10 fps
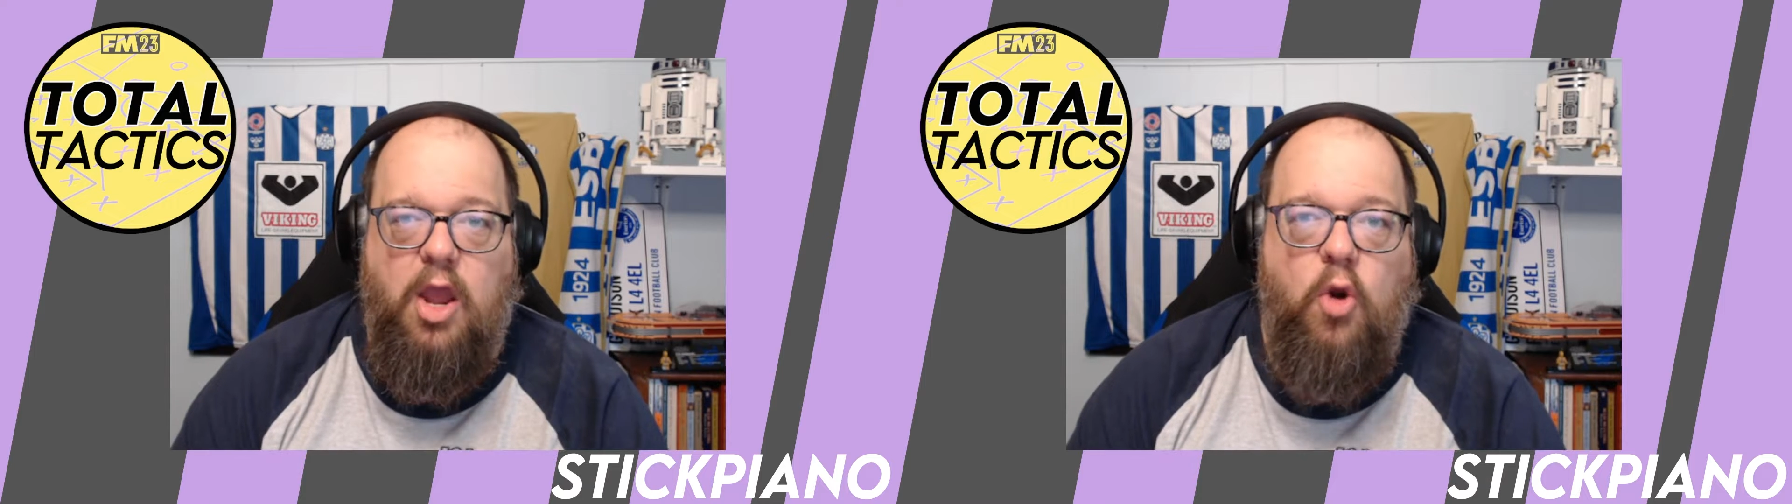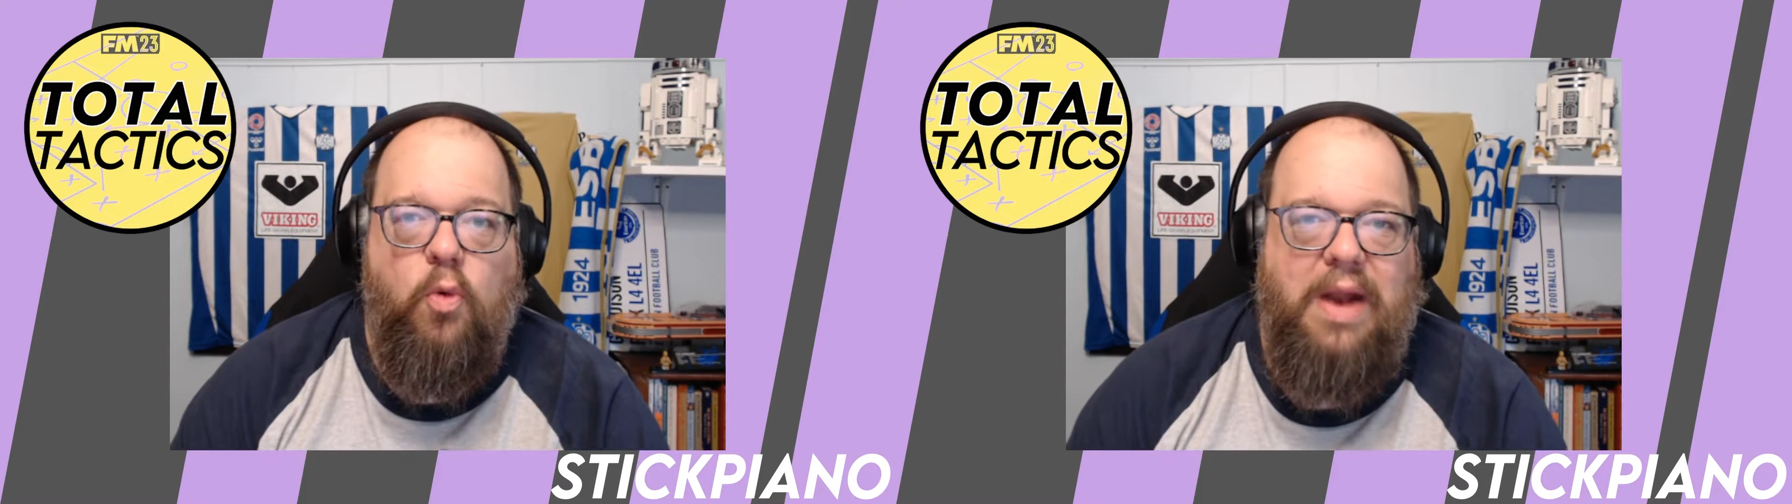
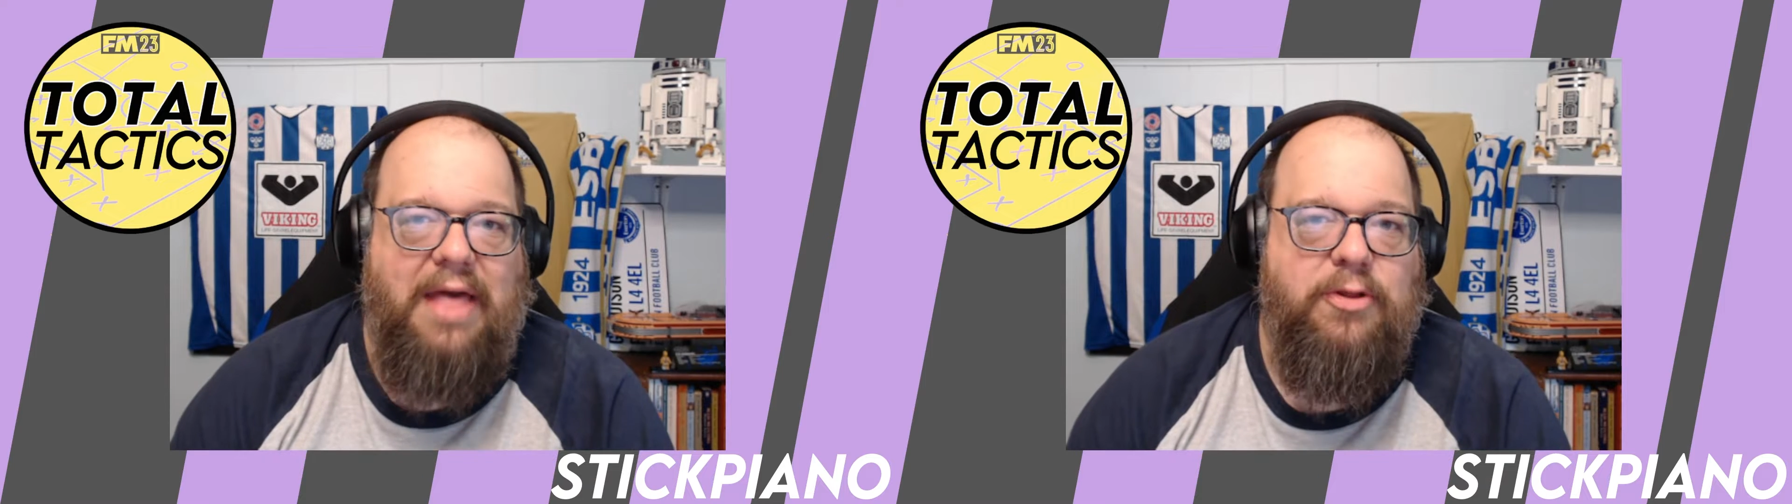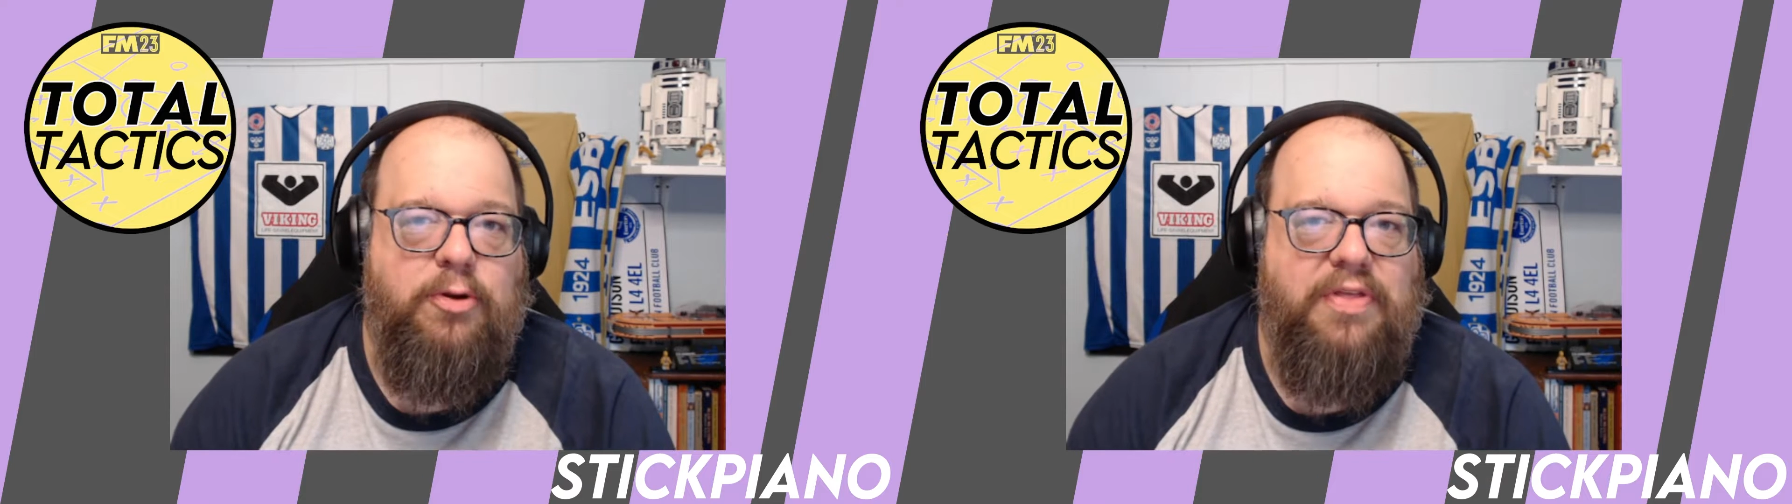
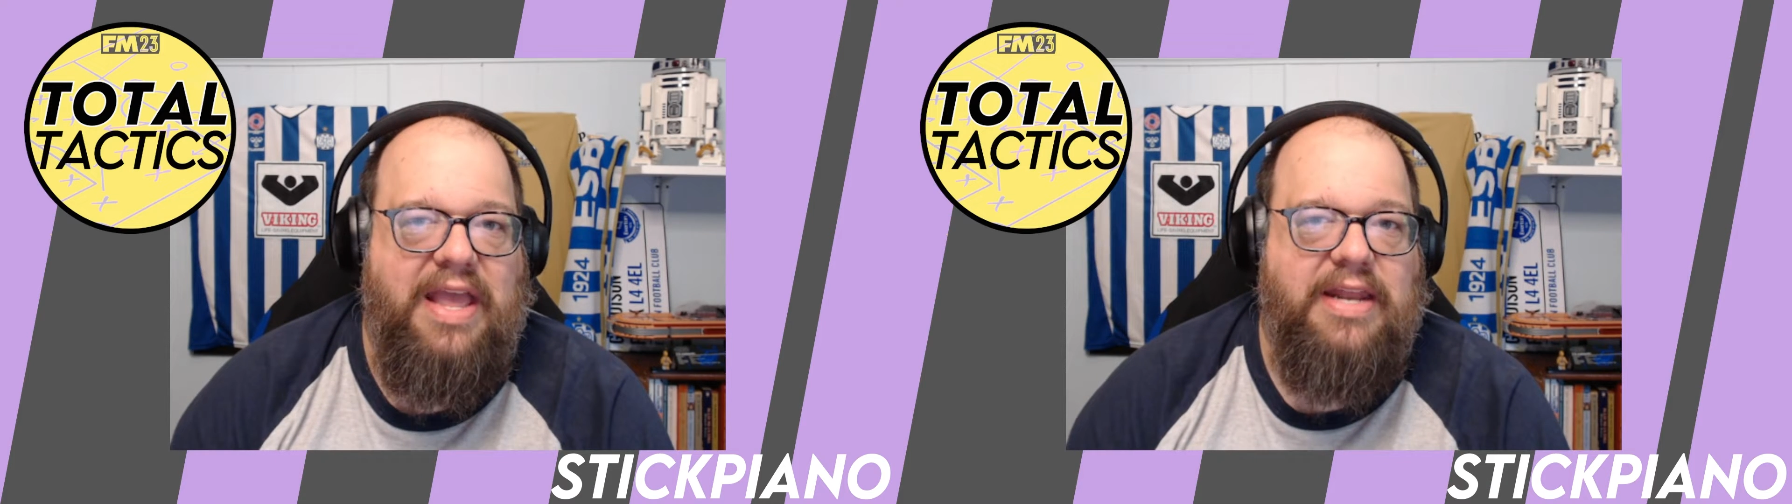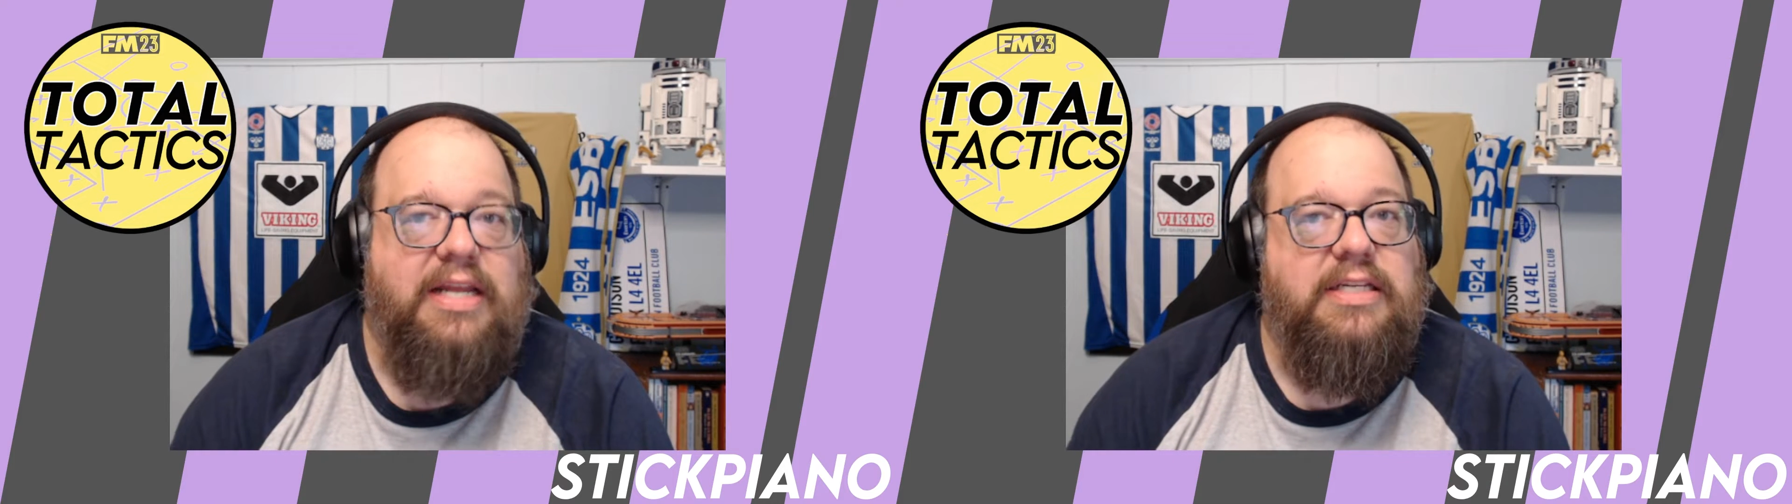Rather
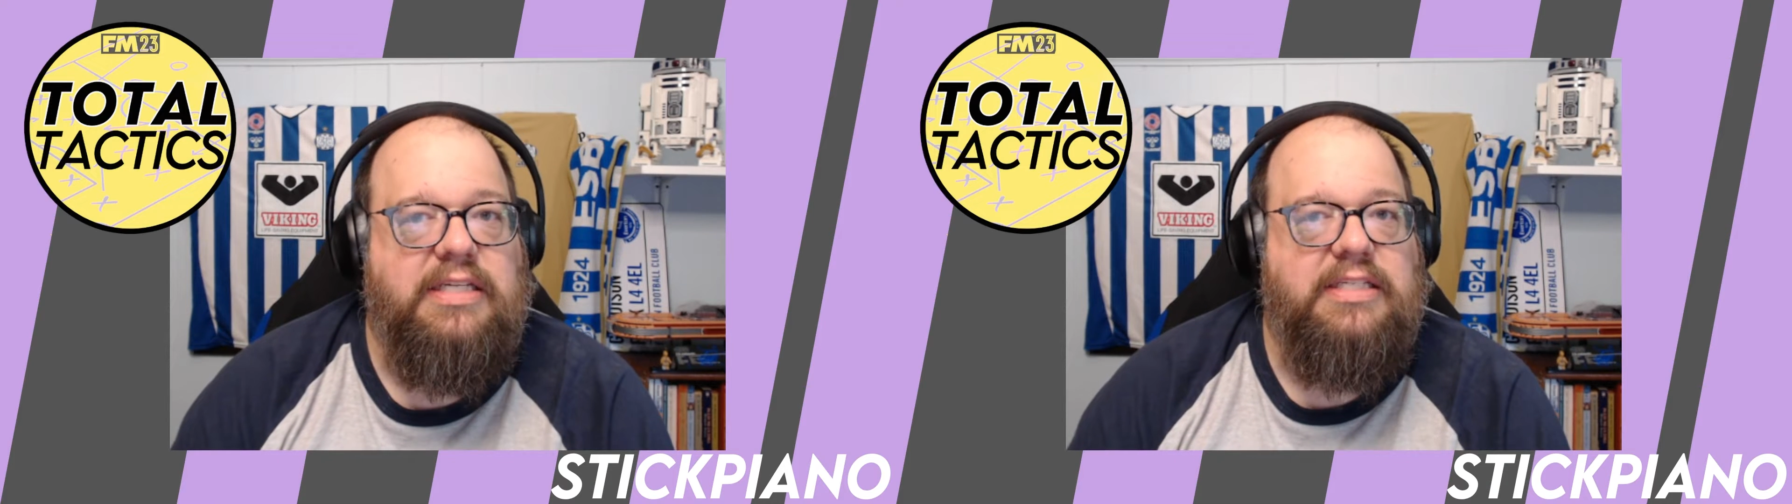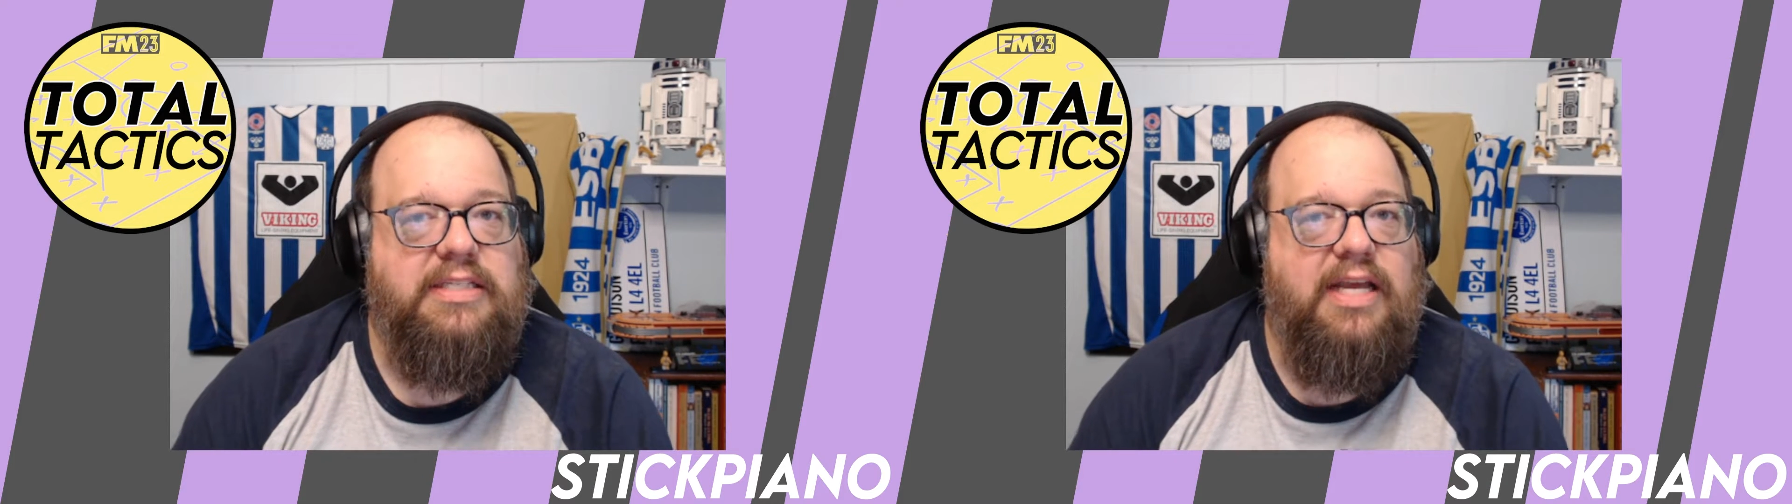than
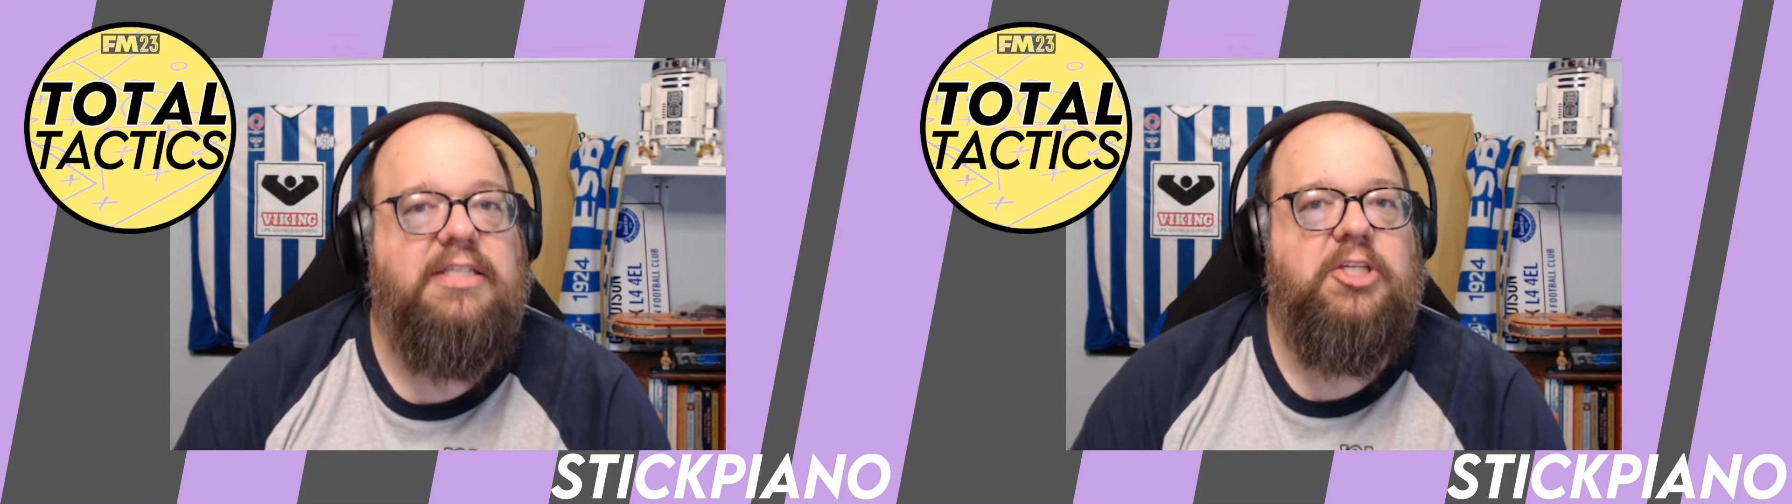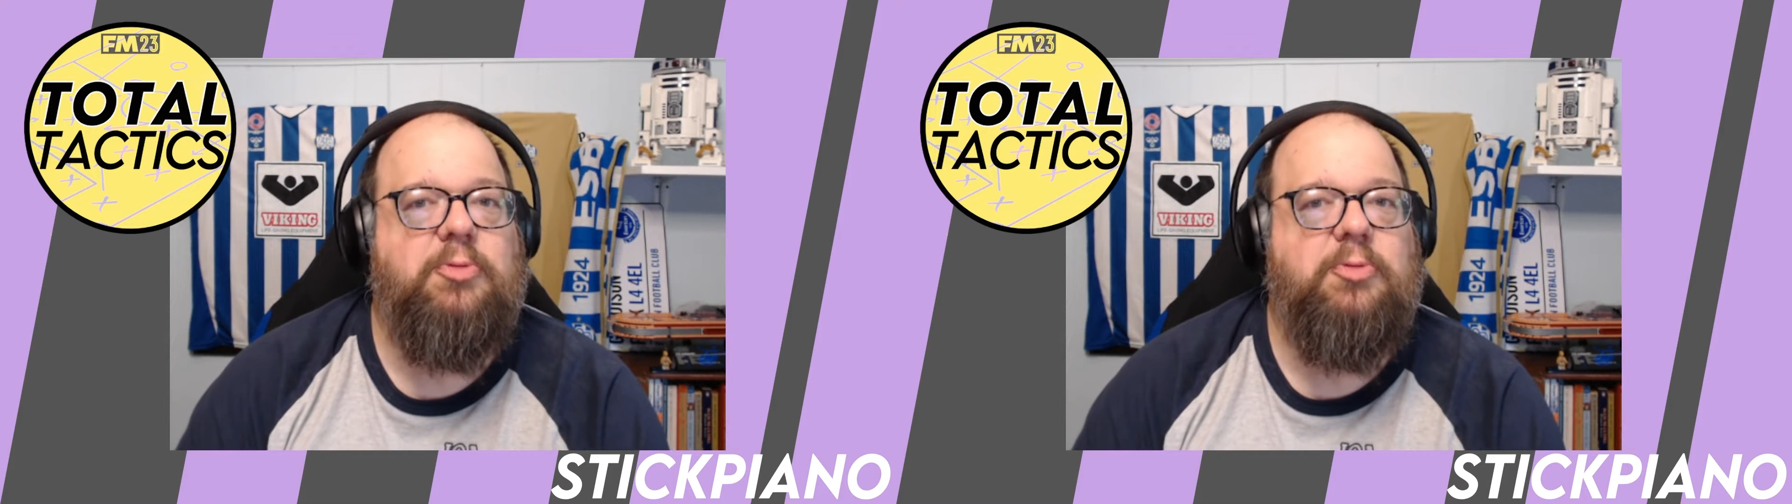discuss a